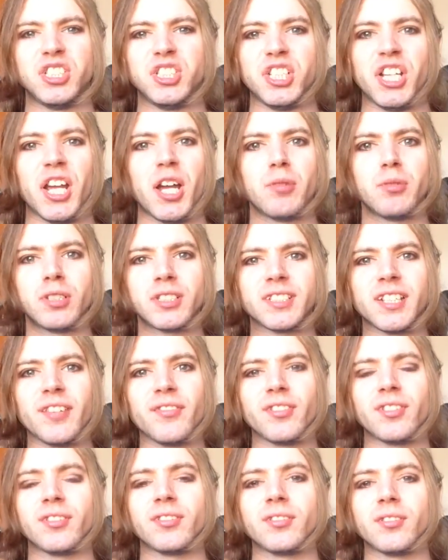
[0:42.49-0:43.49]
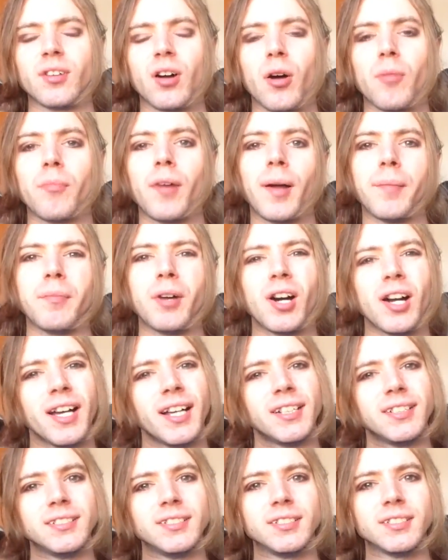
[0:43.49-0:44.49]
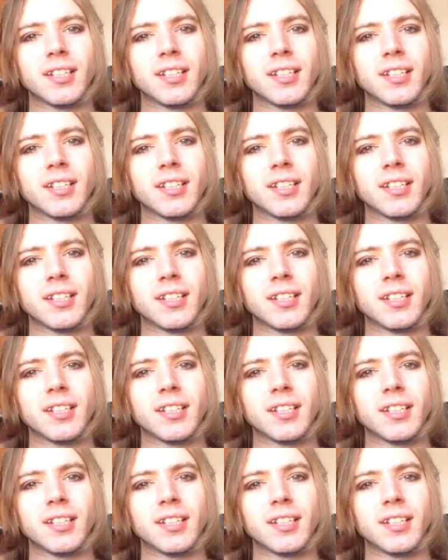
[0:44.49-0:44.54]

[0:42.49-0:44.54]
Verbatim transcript: share whatever on my mind,